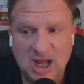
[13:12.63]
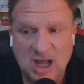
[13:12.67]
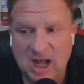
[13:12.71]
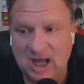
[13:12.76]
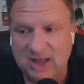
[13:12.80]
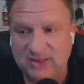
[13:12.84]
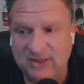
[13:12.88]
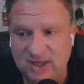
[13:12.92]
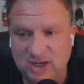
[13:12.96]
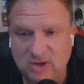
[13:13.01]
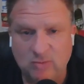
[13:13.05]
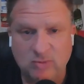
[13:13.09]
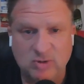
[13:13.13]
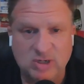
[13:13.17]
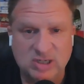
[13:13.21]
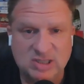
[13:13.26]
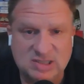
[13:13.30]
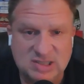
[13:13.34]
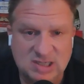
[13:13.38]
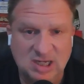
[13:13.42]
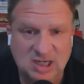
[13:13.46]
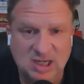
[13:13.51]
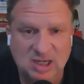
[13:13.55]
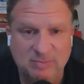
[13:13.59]
I think when a
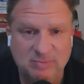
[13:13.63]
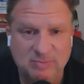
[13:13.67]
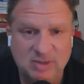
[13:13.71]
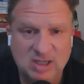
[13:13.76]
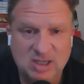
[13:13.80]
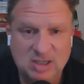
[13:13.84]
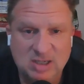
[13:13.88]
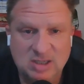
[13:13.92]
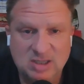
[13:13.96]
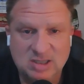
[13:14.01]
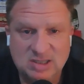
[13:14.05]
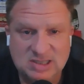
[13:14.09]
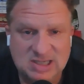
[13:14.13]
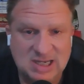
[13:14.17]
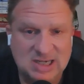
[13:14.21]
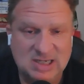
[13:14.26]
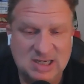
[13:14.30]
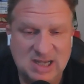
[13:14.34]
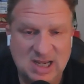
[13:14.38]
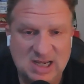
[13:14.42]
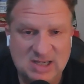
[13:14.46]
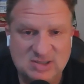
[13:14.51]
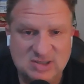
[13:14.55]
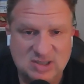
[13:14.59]
team 10
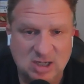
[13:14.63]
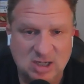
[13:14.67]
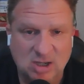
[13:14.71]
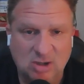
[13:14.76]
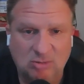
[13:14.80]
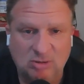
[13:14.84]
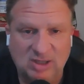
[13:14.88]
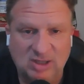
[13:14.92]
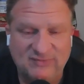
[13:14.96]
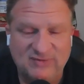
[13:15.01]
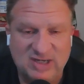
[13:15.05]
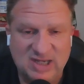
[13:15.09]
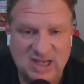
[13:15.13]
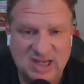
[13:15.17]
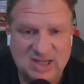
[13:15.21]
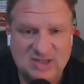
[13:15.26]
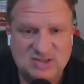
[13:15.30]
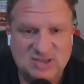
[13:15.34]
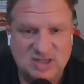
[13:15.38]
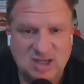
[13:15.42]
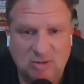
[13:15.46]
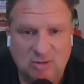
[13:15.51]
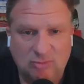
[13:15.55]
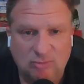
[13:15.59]
days ago, 11
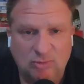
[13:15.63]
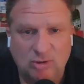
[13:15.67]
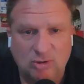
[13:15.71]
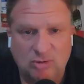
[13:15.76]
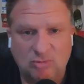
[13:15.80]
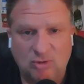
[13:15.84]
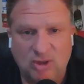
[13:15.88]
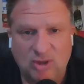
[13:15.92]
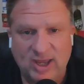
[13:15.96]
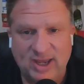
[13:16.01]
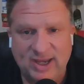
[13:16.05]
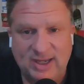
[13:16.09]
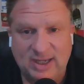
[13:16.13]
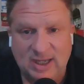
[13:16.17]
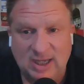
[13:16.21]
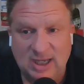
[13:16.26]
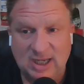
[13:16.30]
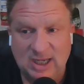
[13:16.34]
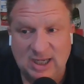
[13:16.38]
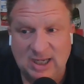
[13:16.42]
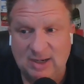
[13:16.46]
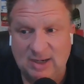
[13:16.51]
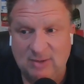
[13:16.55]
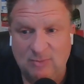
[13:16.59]
days ago, looked like
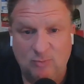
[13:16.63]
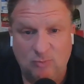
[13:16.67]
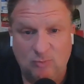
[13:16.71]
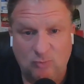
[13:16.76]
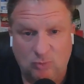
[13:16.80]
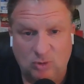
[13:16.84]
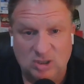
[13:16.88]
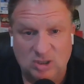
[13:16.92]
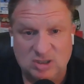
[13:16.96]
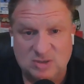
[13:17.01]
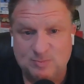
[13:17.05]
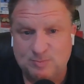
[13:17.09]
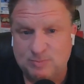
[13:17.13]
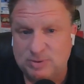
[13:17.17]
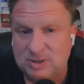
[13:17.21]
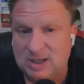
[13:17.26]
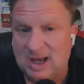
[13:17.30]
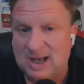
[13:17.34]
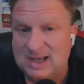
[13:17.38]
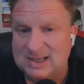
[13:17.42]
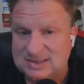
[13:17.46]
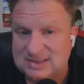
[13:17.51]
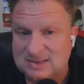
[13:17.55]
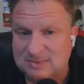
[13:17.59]
it was
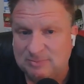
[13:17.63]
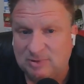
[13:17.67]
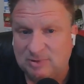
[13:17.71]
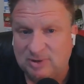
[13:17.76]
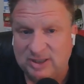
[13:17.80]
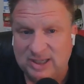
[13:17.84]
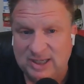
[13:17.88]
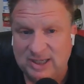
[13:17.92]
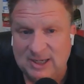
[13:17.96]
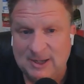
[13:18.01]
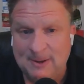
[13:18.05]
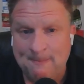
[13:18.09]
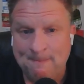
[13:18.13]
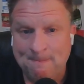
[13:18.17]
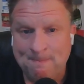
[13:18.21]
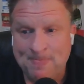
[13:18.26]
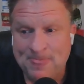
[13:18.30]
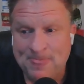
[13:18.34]
possibly